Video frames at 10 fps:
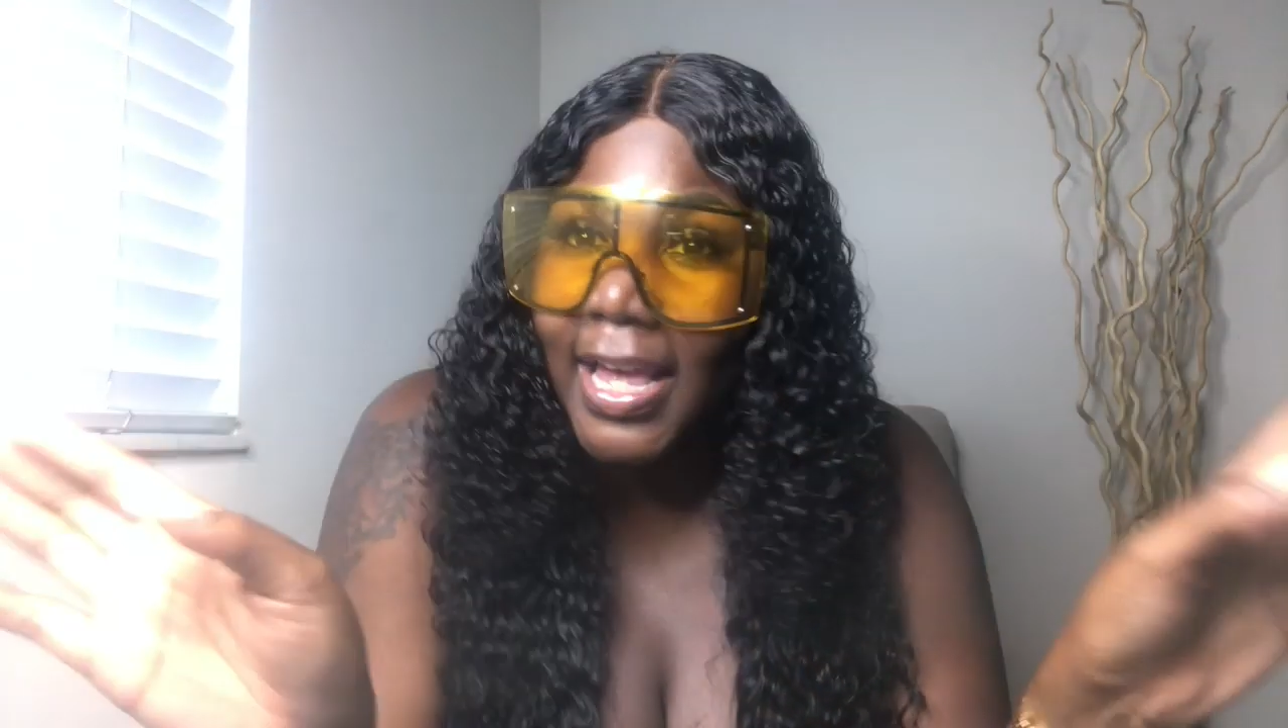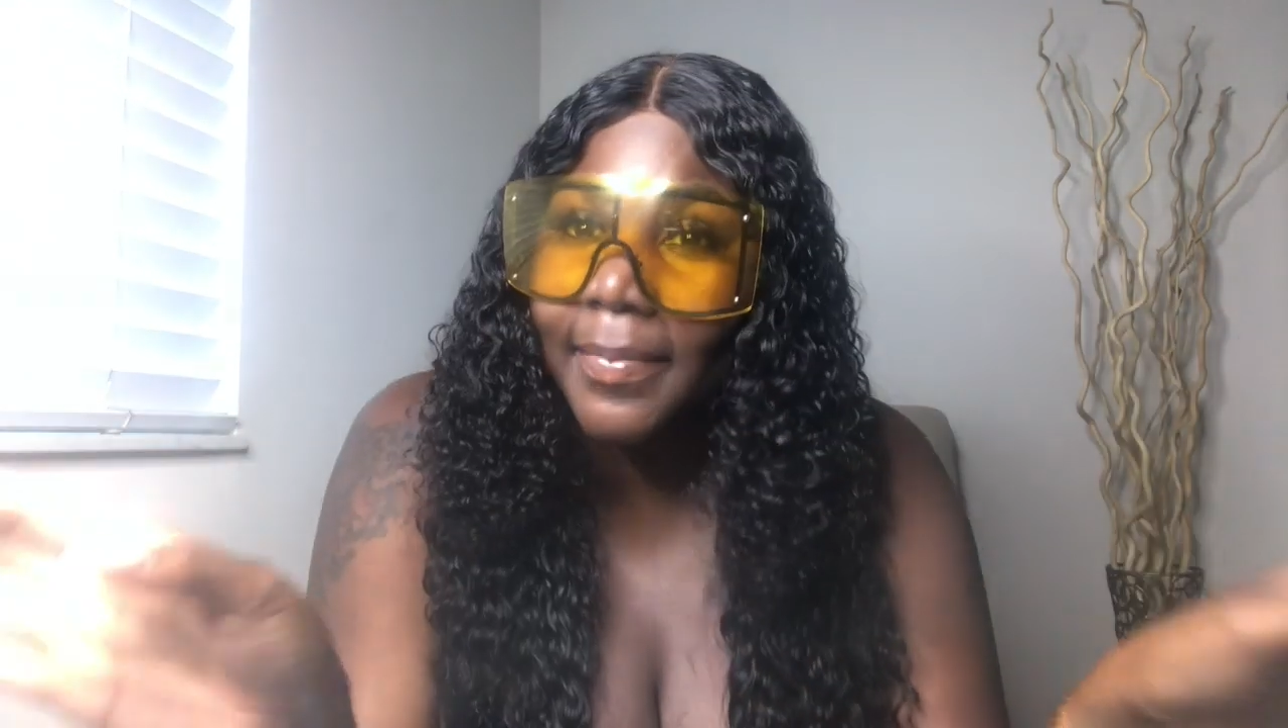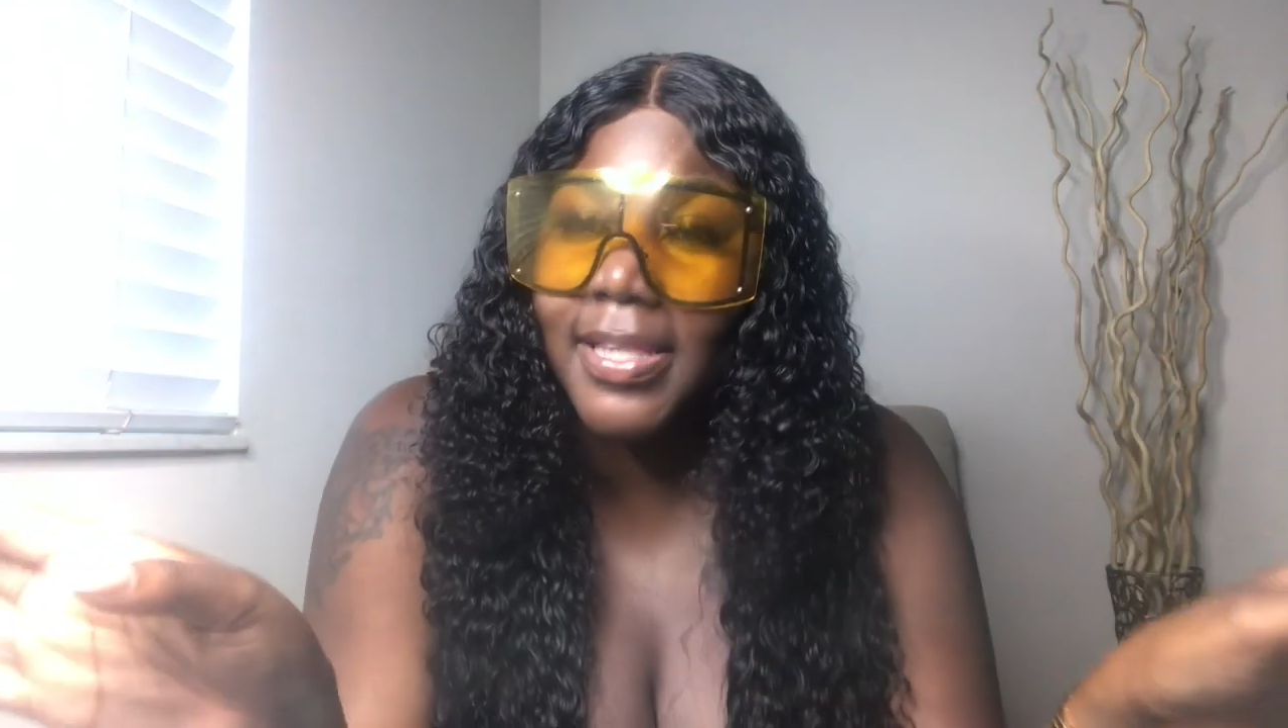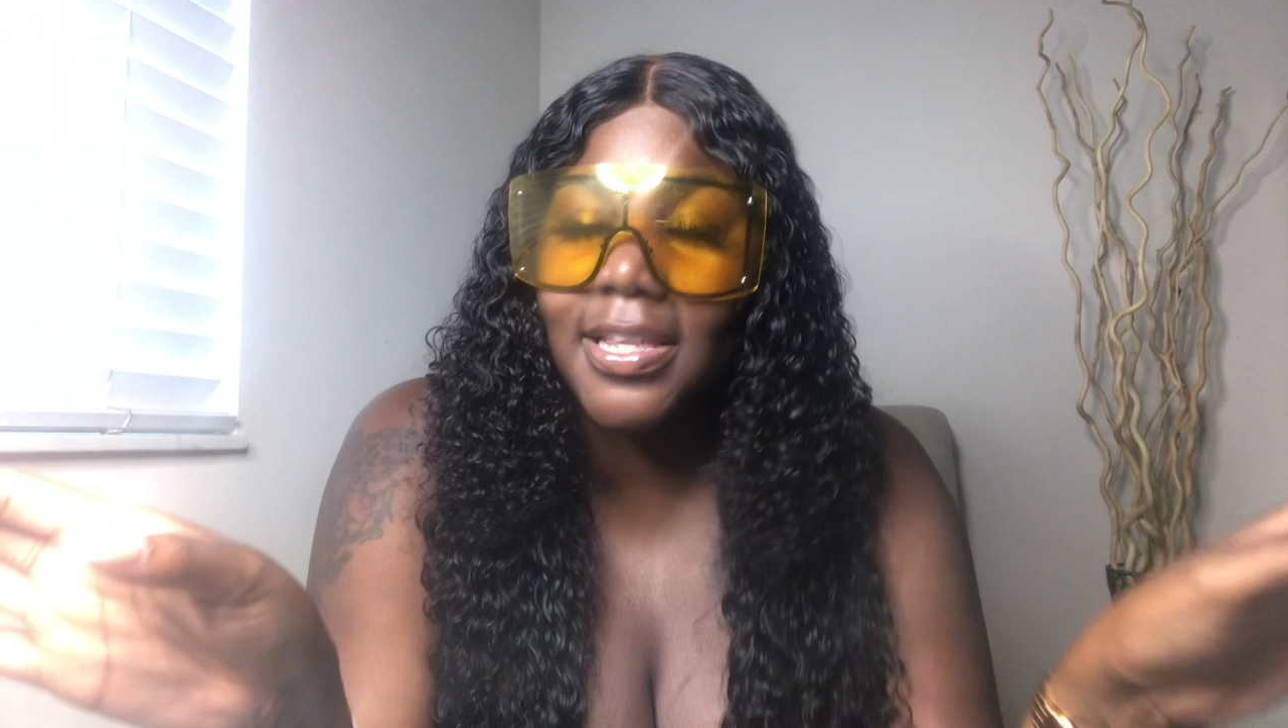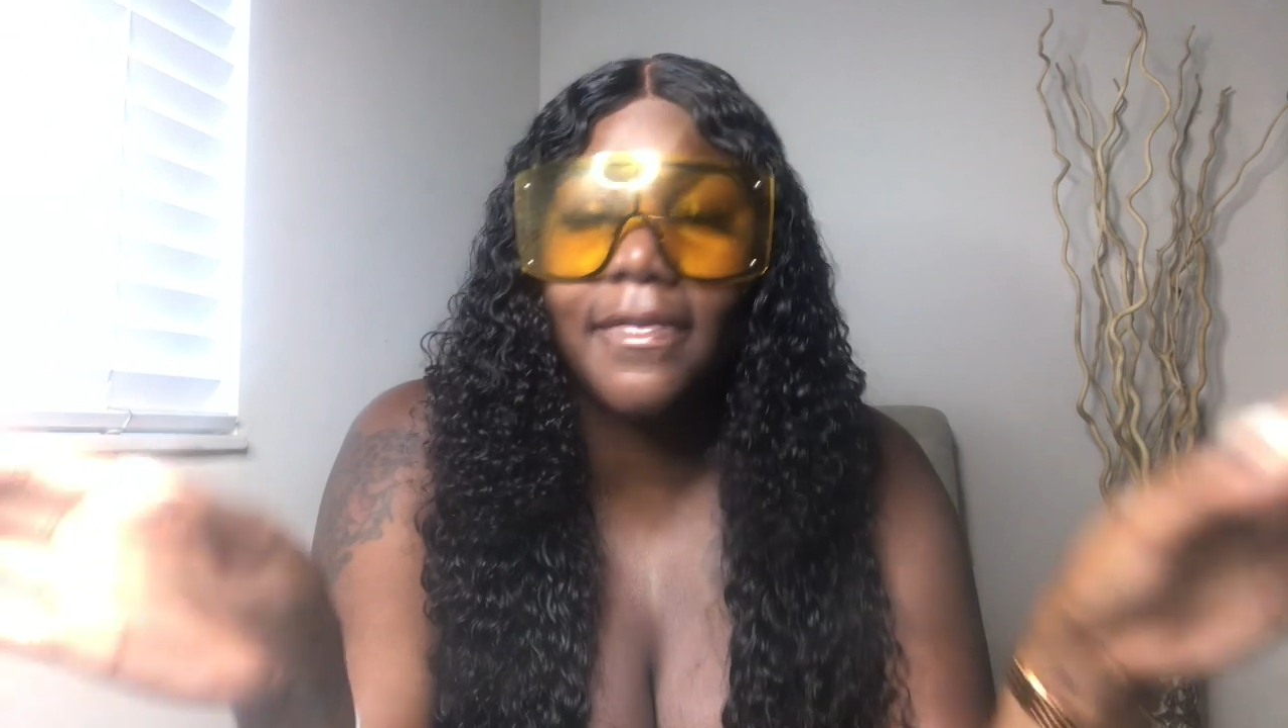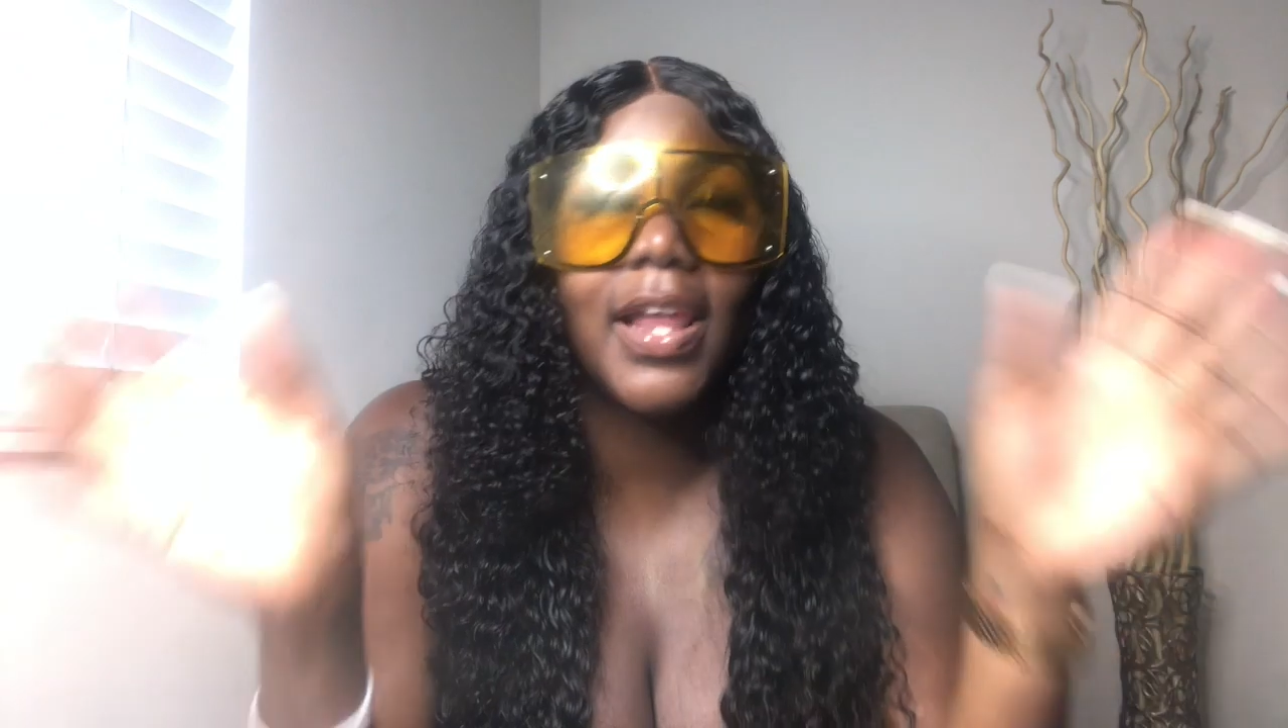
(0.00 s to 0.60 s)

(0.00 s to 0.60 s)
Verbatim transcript: like myself,